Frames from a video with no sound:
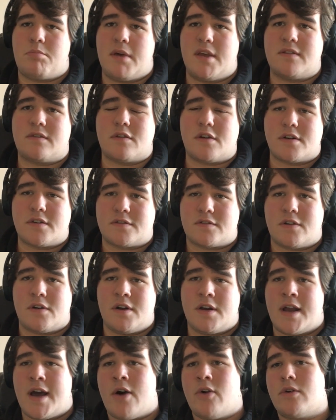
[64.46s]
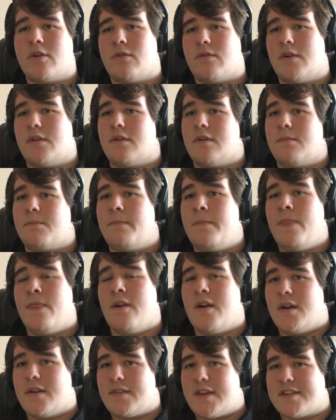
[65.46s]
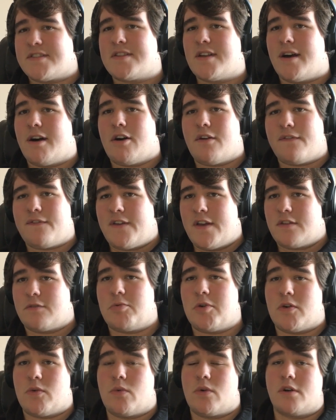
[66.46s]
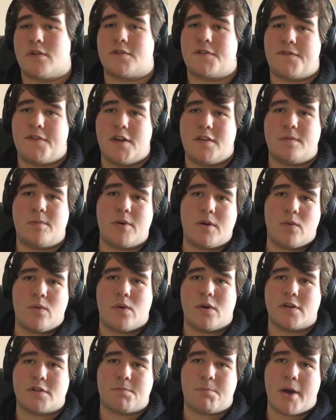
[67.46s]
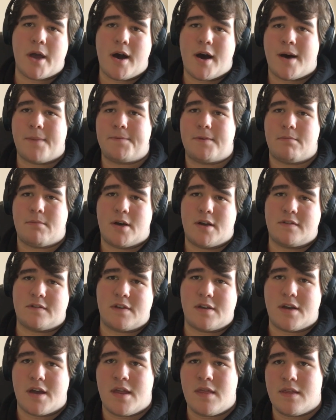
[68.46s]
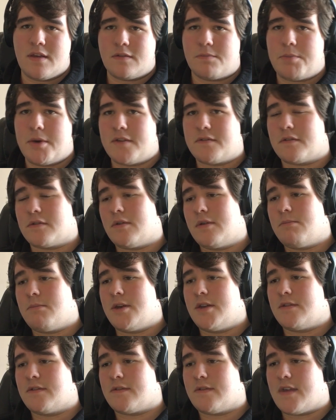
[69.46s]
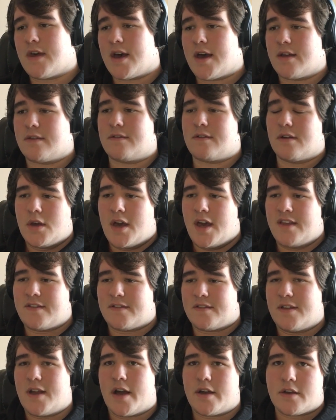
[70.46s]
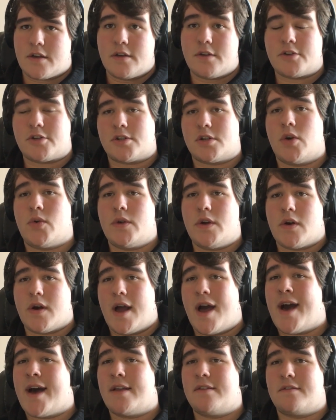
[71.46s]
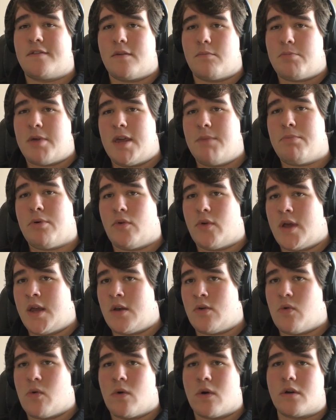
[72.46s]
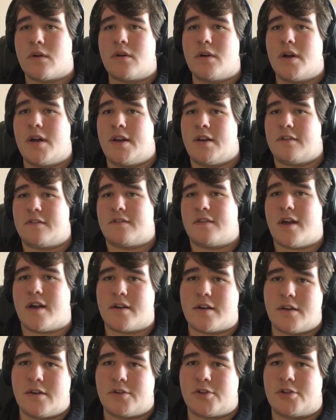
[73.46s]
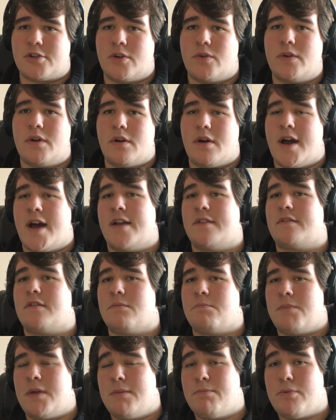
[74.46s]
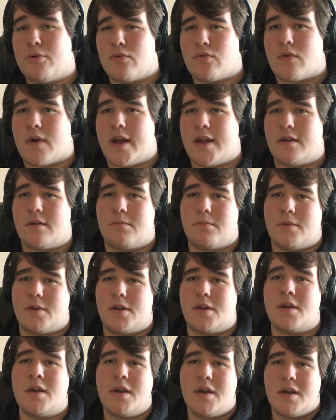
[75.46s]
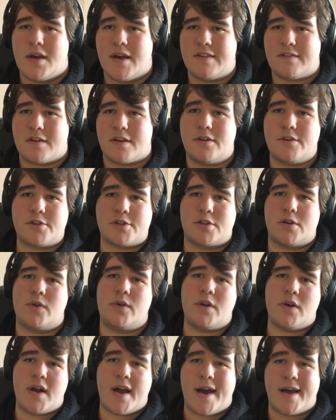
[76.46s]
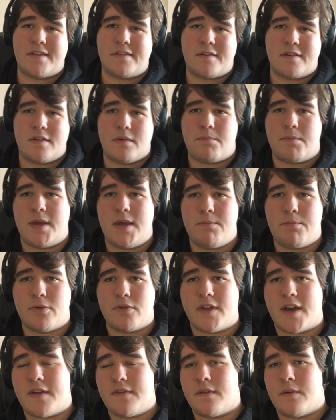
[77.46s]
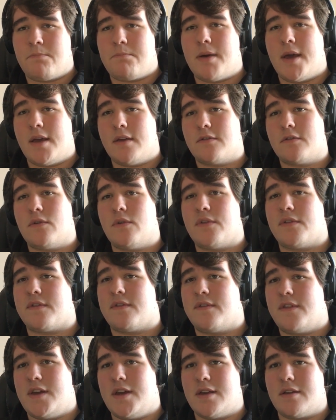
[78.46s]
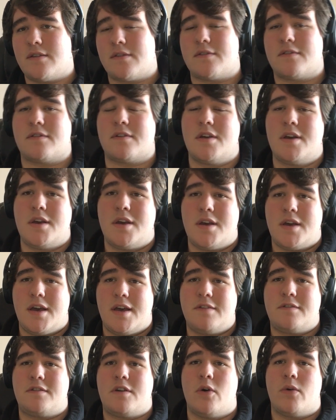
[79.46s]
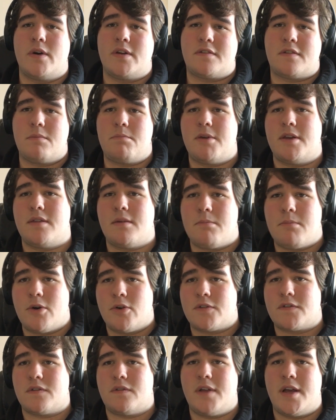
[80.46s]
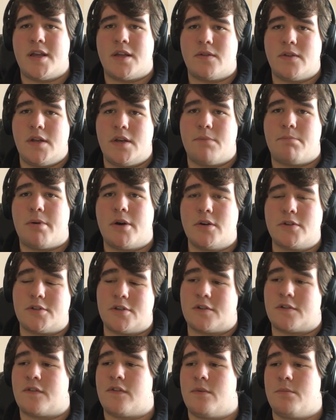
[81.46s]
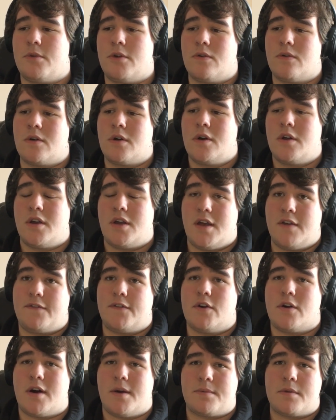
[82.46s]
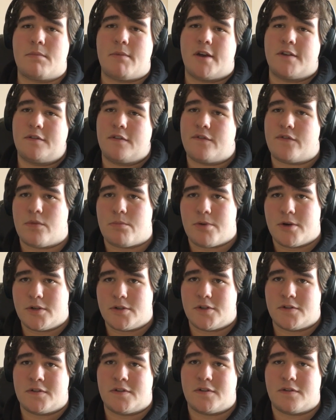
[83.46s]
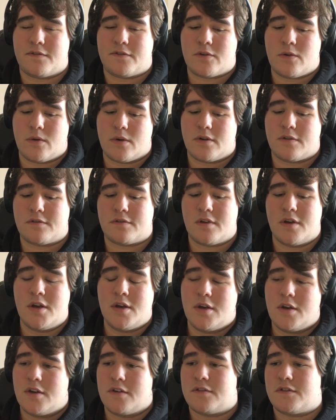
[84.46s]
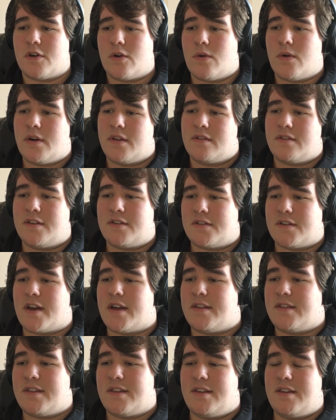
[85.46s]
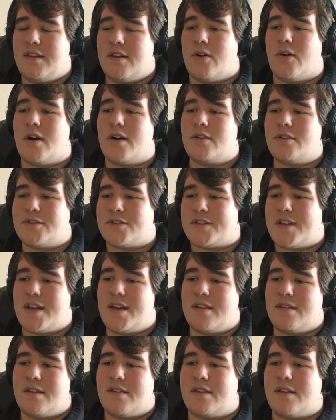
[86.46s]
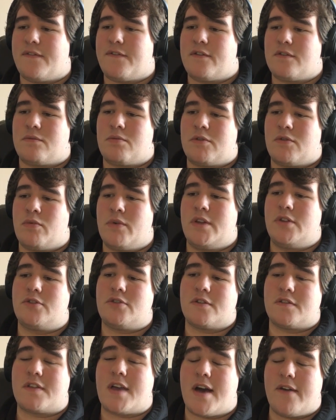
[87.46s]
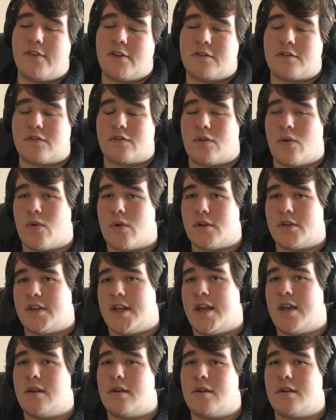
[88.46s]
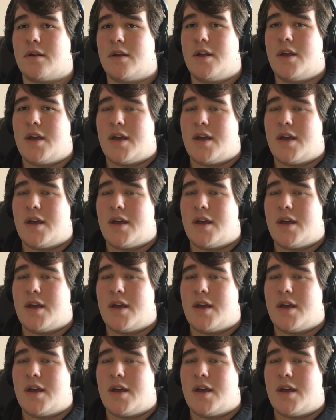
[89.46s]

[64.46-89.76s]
based on a certain algorithm. That's not how Facebook works. Facebook works by optimizing, and this basically means that it's not going to show your ad to people in order, and it's not going to show your ad to people randomly. It's going to show your ad to the people that the pixel thinks is going to be the most likely to purchase from you, if you're optimizing for purchases, of course. So this, understanding the difference between just having stored data